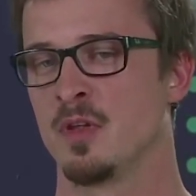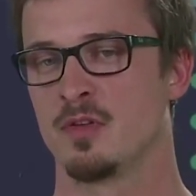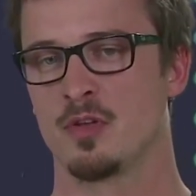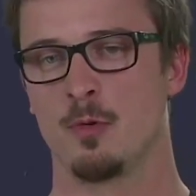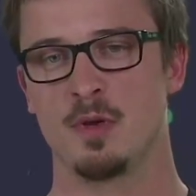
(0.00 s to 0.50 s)

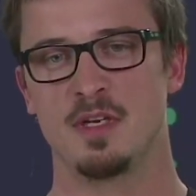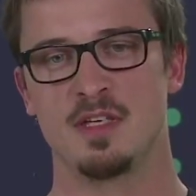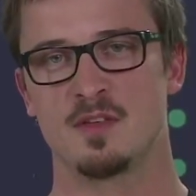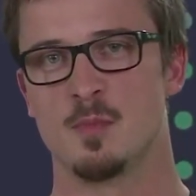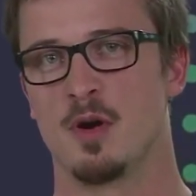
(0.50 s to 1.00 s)
So it
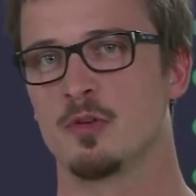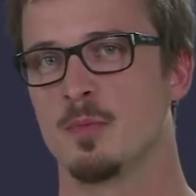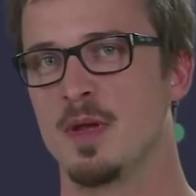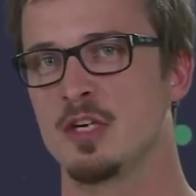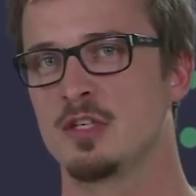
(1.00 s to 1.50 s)
needs more
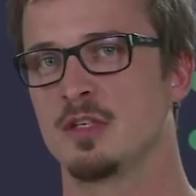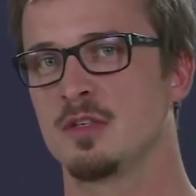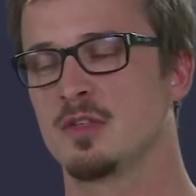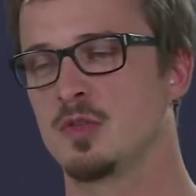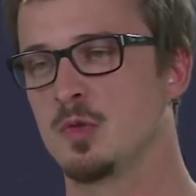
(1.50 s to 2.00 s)

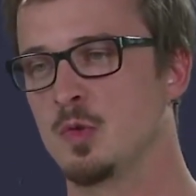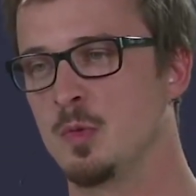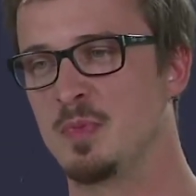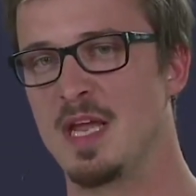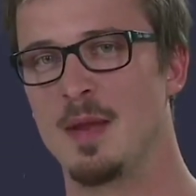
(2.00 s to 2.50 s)
automation
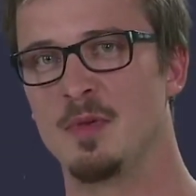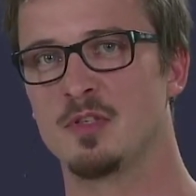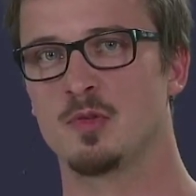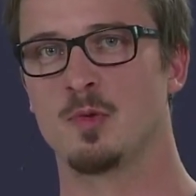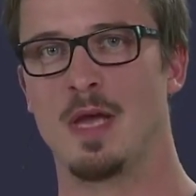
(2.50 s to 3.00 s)
to be able
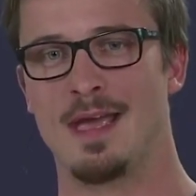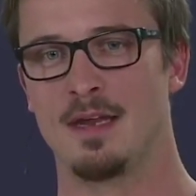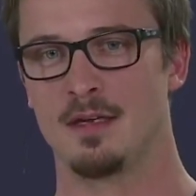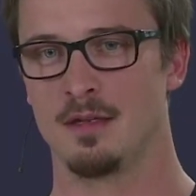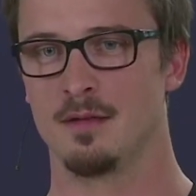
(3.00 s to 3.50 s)
to
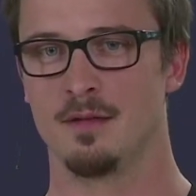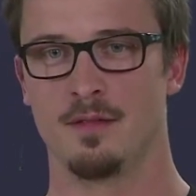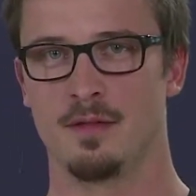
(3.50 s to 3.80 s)
handle